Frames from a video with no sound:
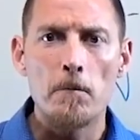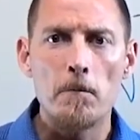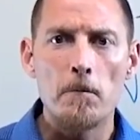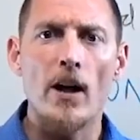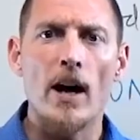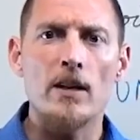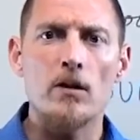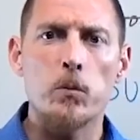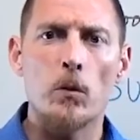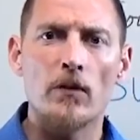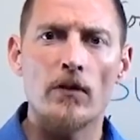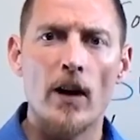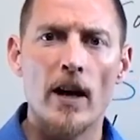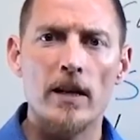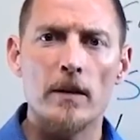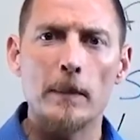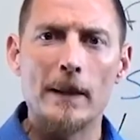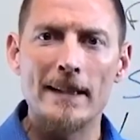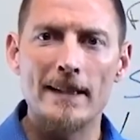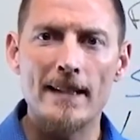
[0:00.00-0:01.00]
Well, that's what
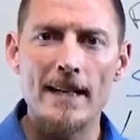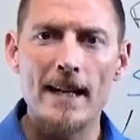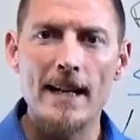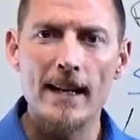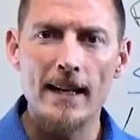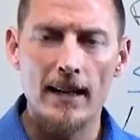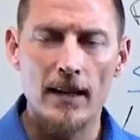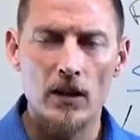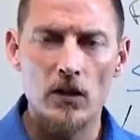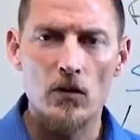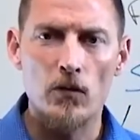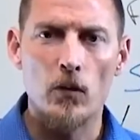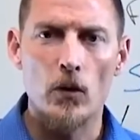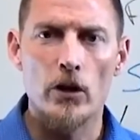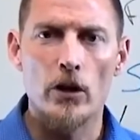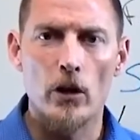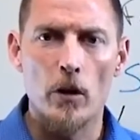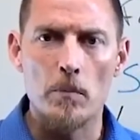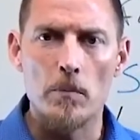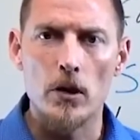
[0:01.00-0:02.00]
vitamin D is for
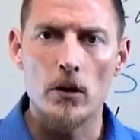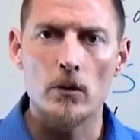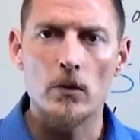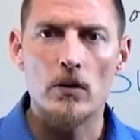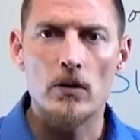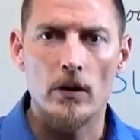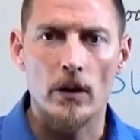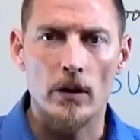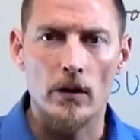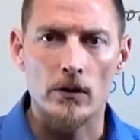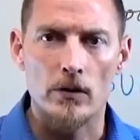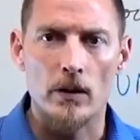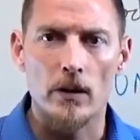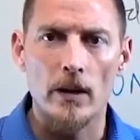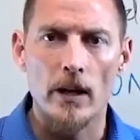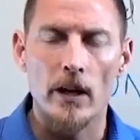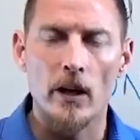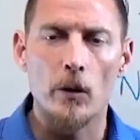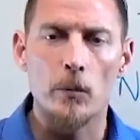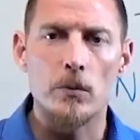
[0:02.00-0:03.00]
your immune cells.
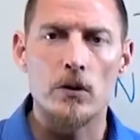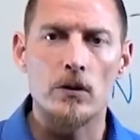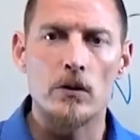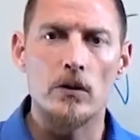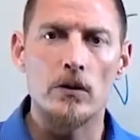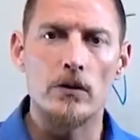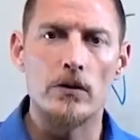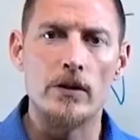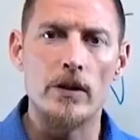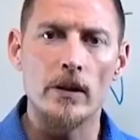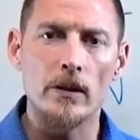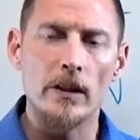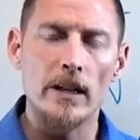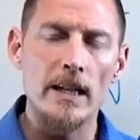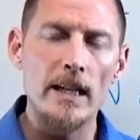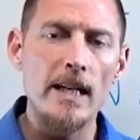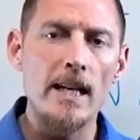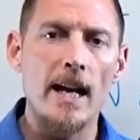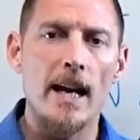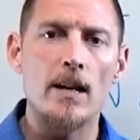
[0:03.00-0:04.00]
It helps to
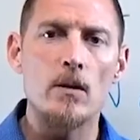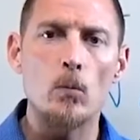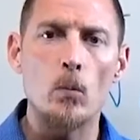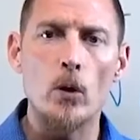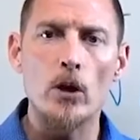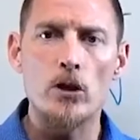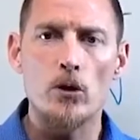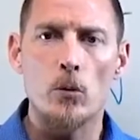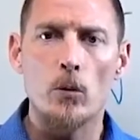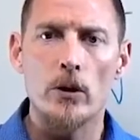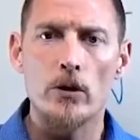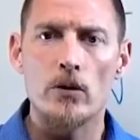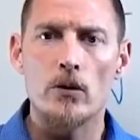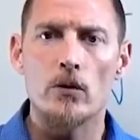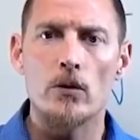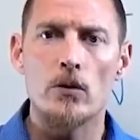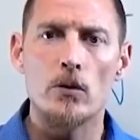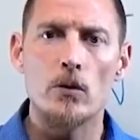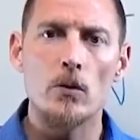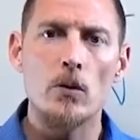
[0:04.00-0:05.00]
delineate which ones
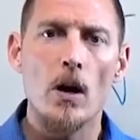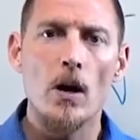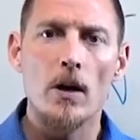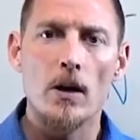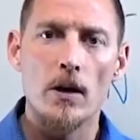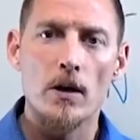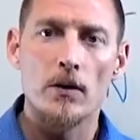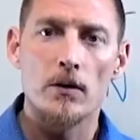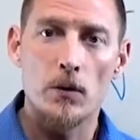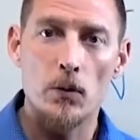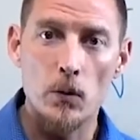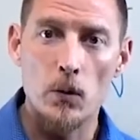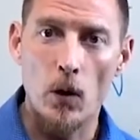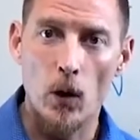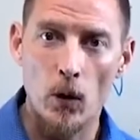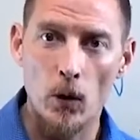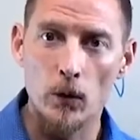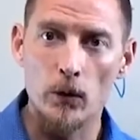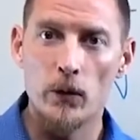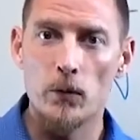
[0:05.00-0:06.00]
are too
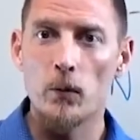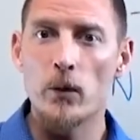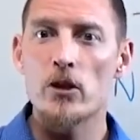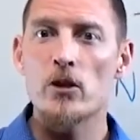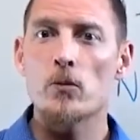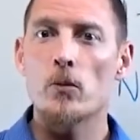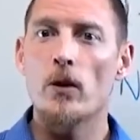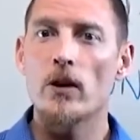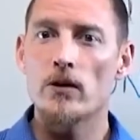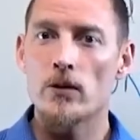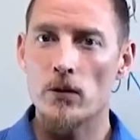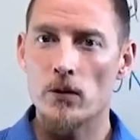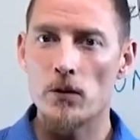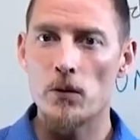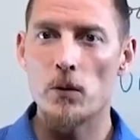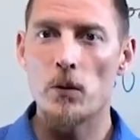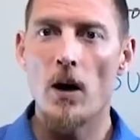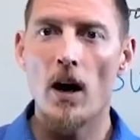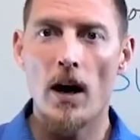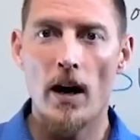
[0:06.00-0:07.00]
cold and which ones are
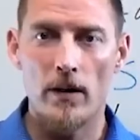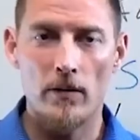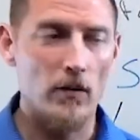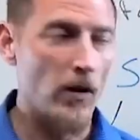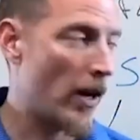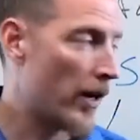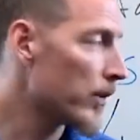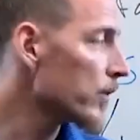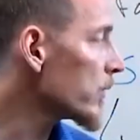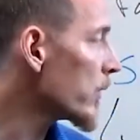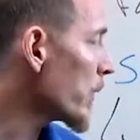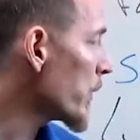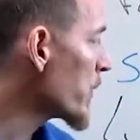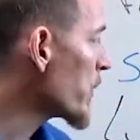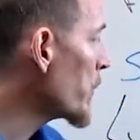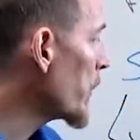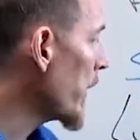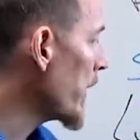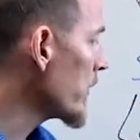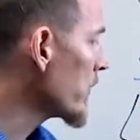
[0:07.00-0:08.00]
too hot, right, so to
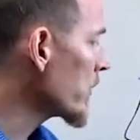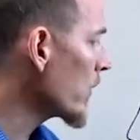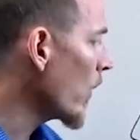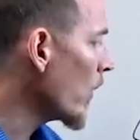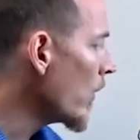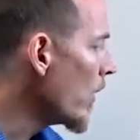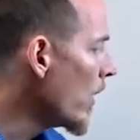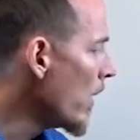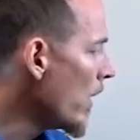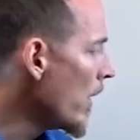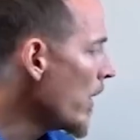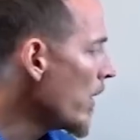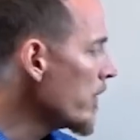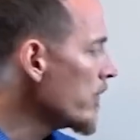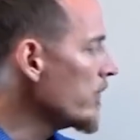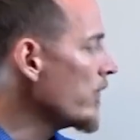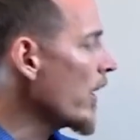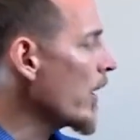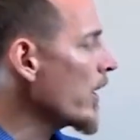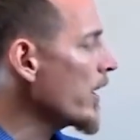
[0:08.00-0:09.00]
speak. So
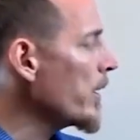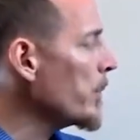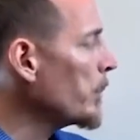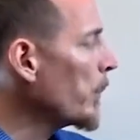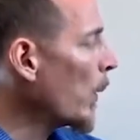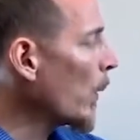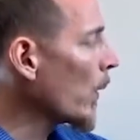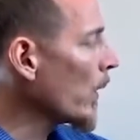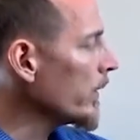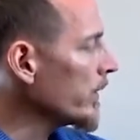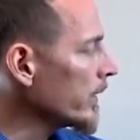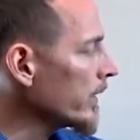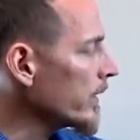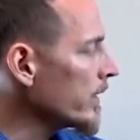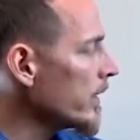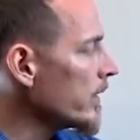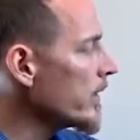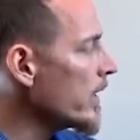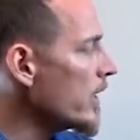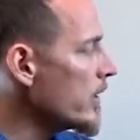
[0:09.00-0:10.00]
very important
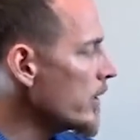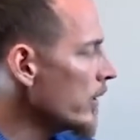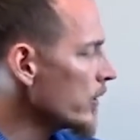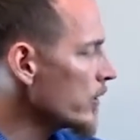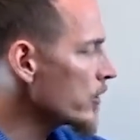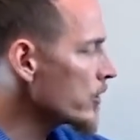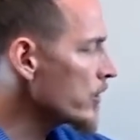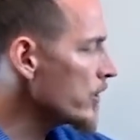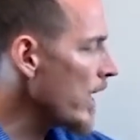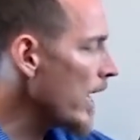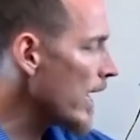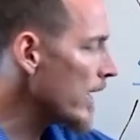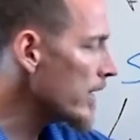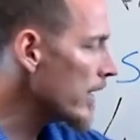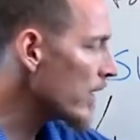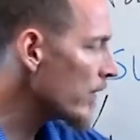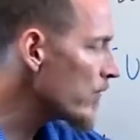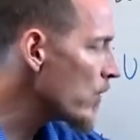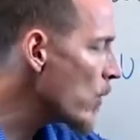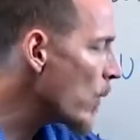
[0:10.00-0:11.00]
that you understand
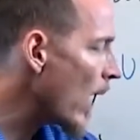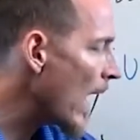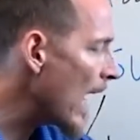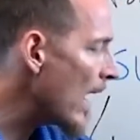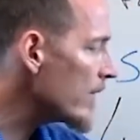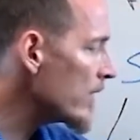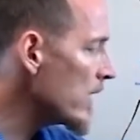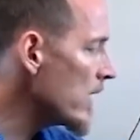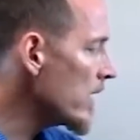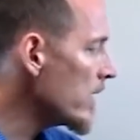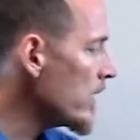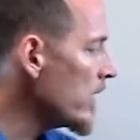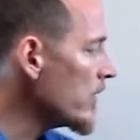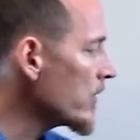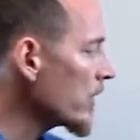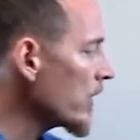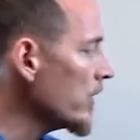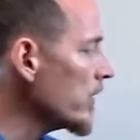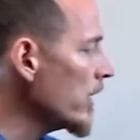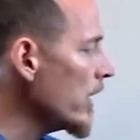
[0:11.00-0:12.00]
that if you have any of
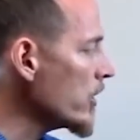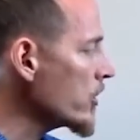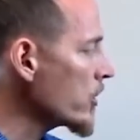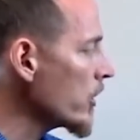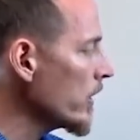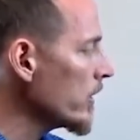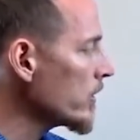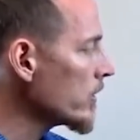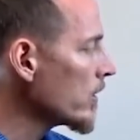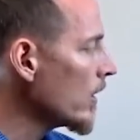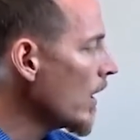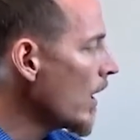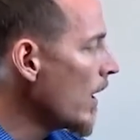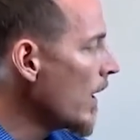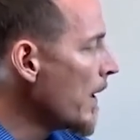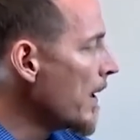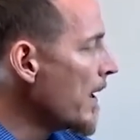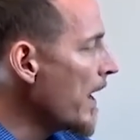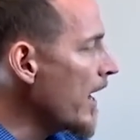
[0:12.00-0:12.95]
these conditions